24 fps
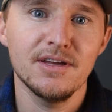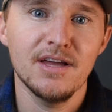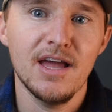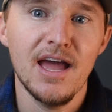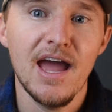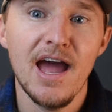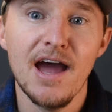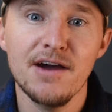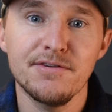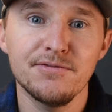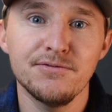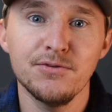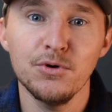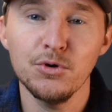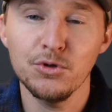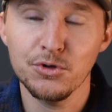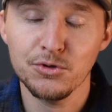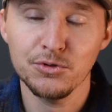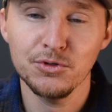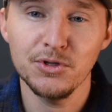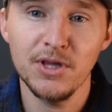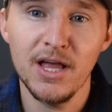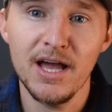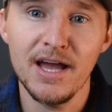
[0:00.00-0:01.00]
half full
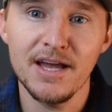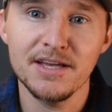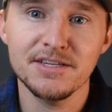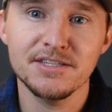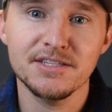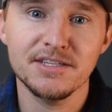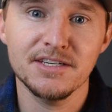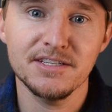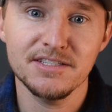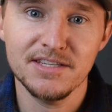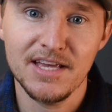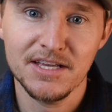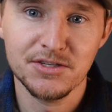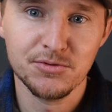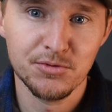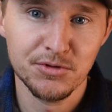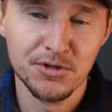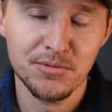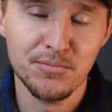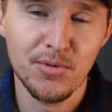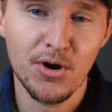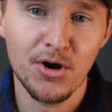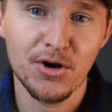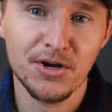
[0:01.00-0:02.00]
or less, because that's where
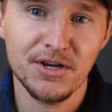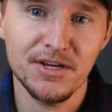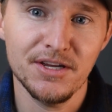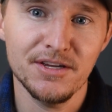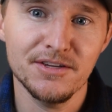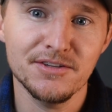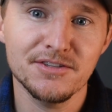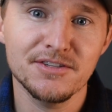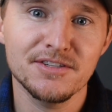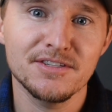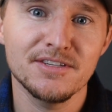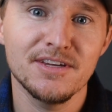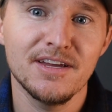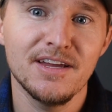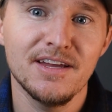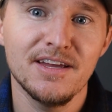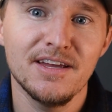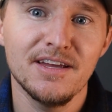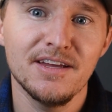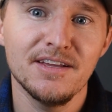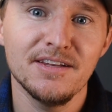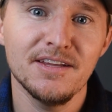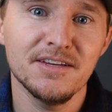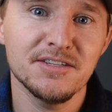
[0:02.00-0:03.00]
the mark is,
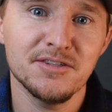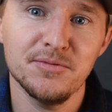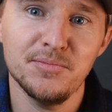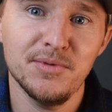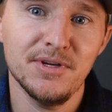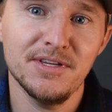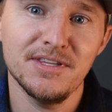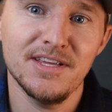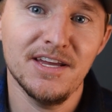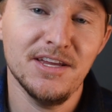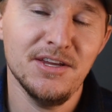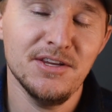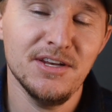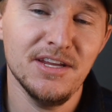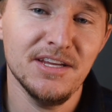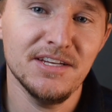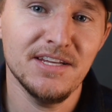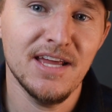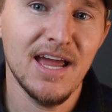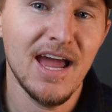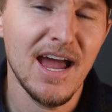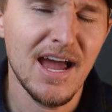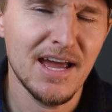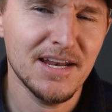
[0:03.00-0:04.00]
doesn't mean that you need
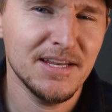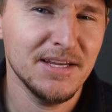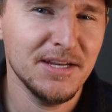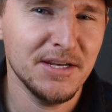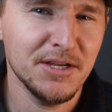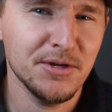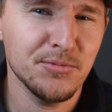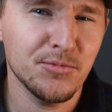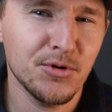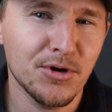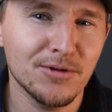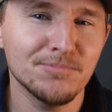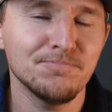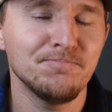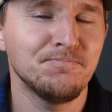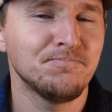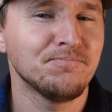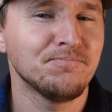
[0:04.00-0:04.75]
to add any more.